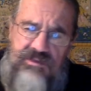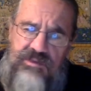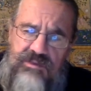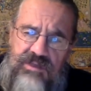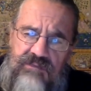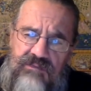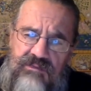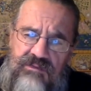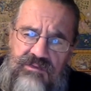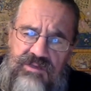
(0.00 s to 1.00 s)
Well, you
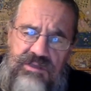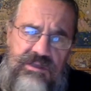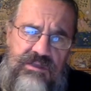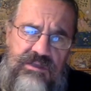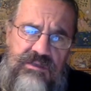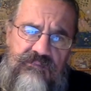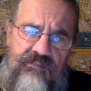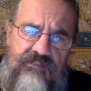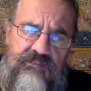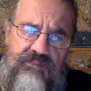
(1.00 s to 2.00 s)
try to get the
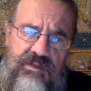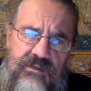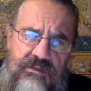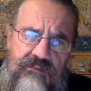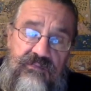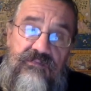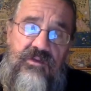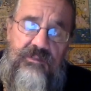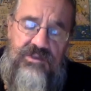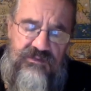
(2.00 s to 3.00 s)

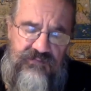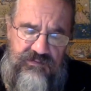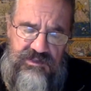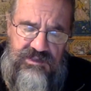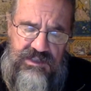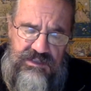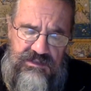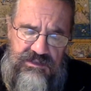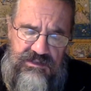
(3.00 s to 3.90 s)
fulfillment of your desires.